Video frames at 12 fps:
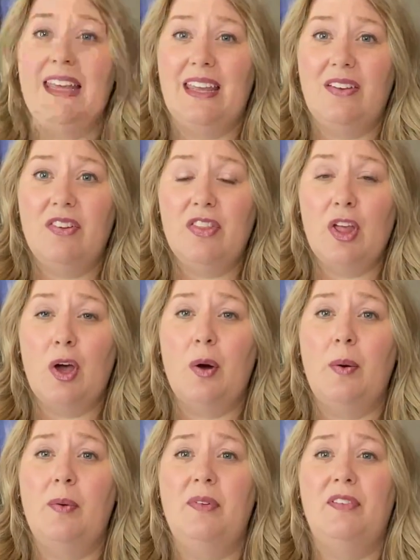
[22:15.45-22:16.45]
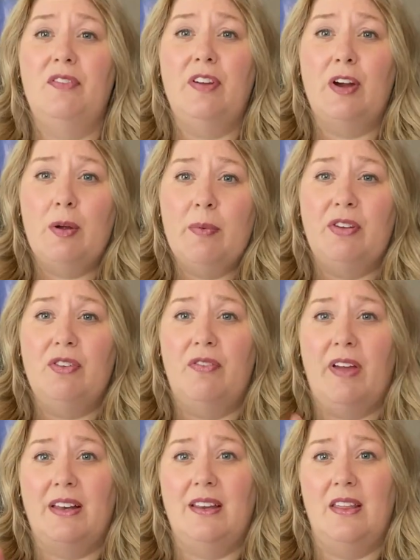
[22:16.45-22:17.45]
even though it was very much
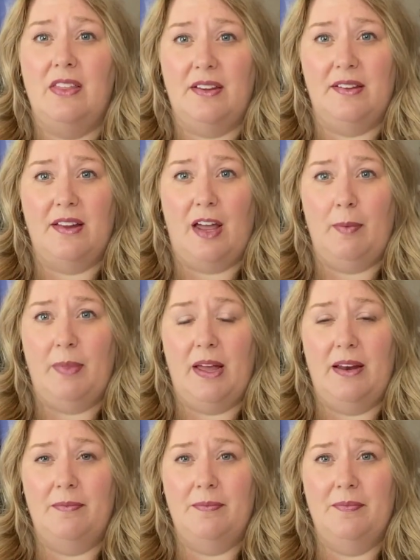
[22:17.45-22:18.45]
affecting this timeline